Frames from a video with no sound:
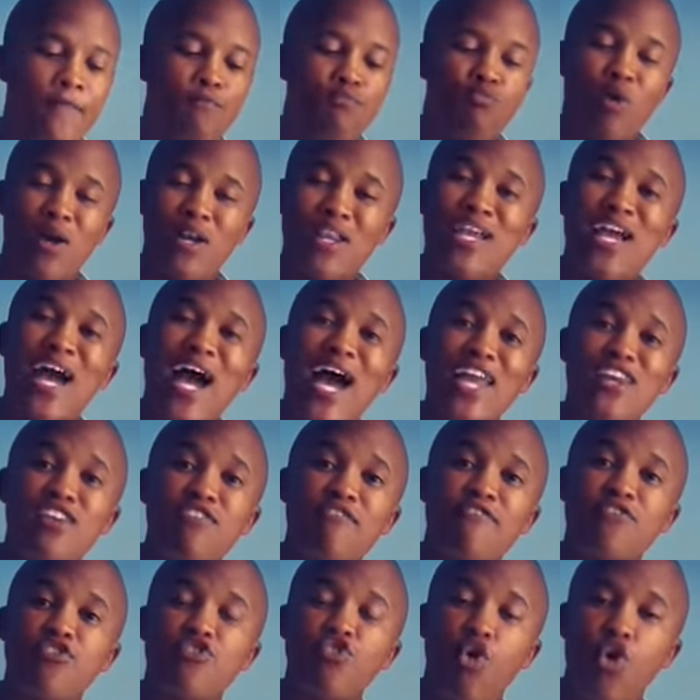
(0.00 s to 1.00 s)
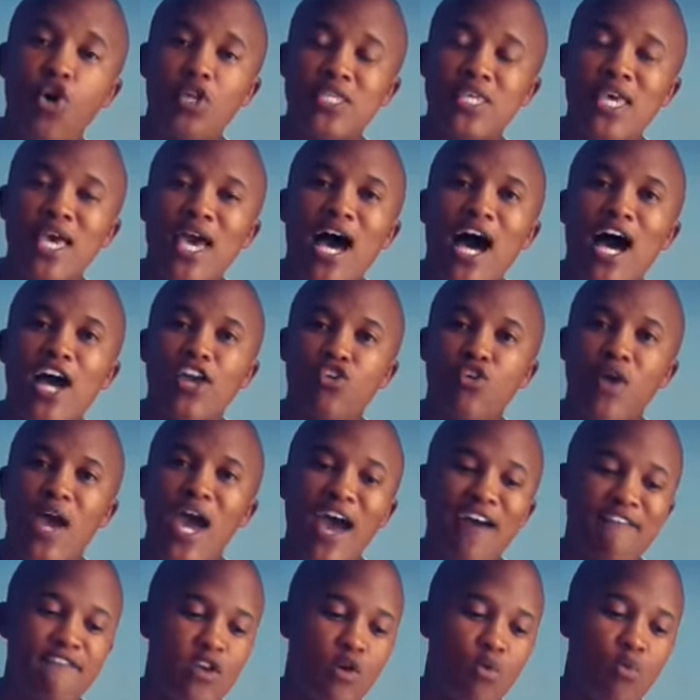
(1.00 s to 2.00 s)
What kind of thoughts are you
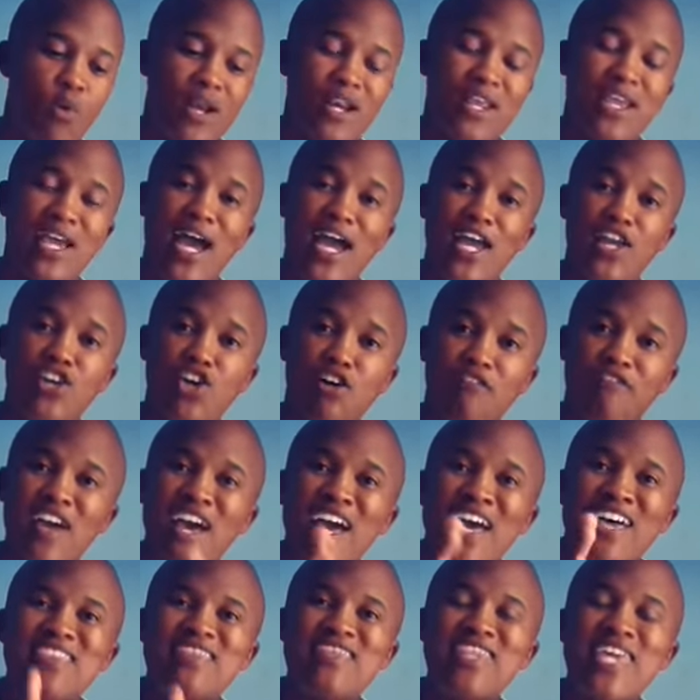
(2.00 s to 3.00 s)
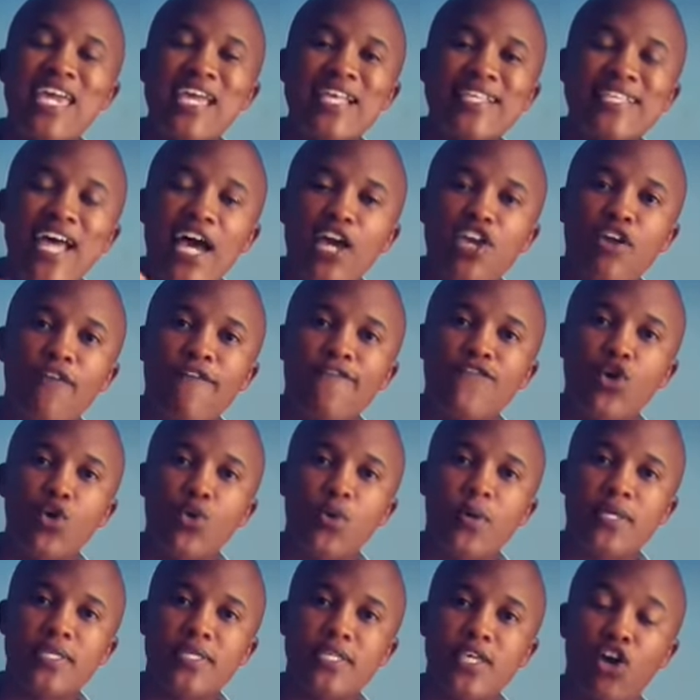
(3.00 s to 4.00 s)
having? What kind of things are you
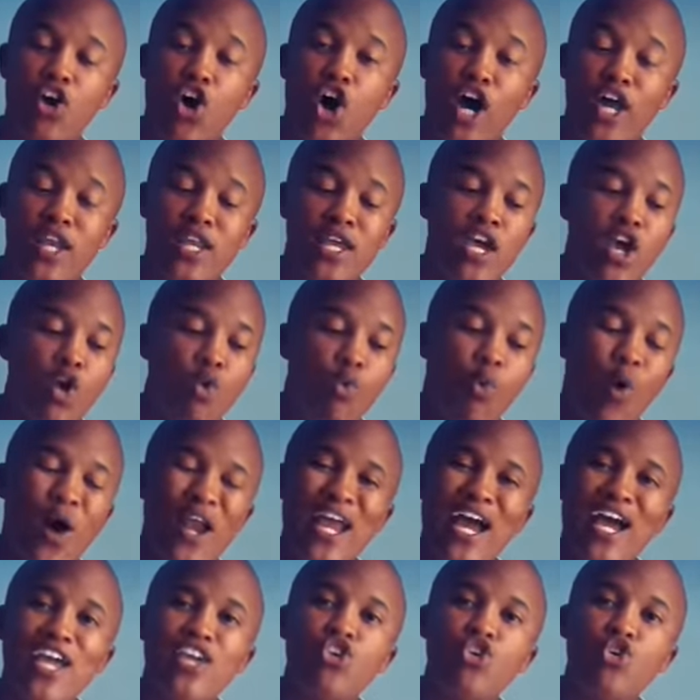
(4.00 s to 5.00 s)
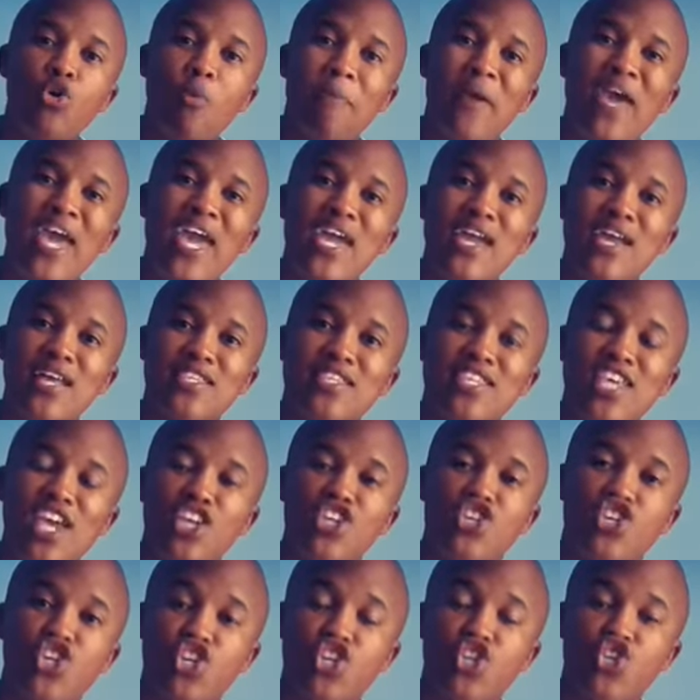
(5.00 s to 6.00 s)
focusing on? What are you paying
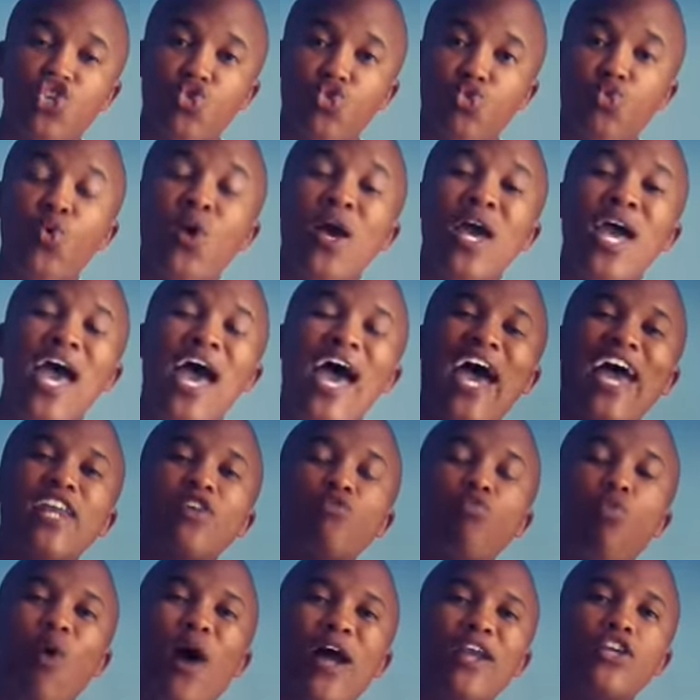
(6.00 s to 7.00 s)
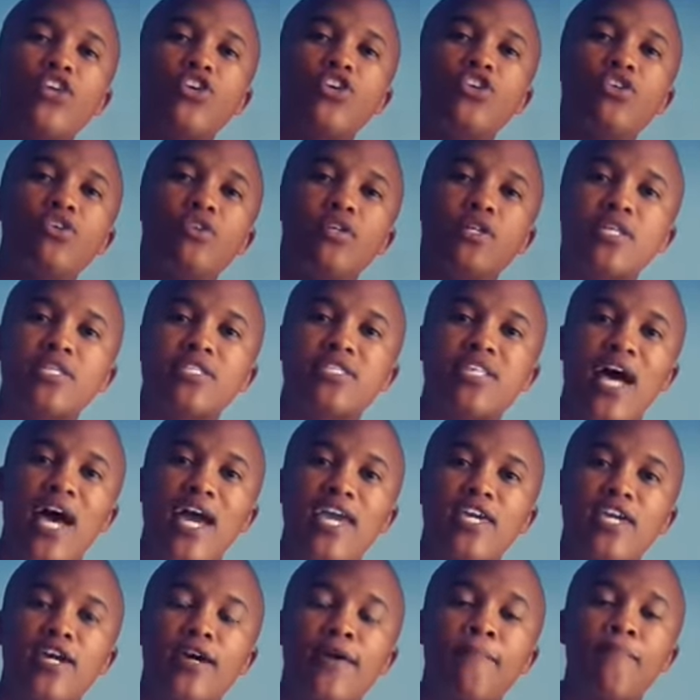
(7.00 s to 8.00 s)
attention to? And what do you
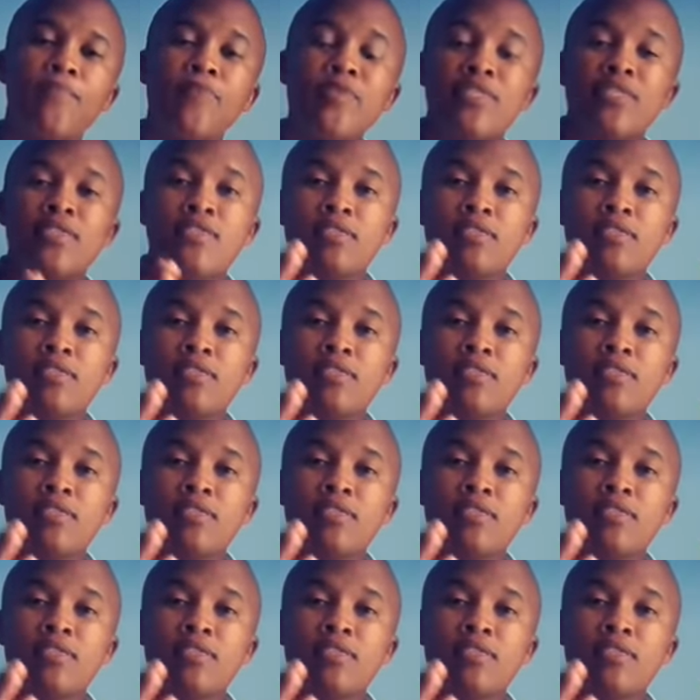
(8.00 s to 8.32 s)
desire?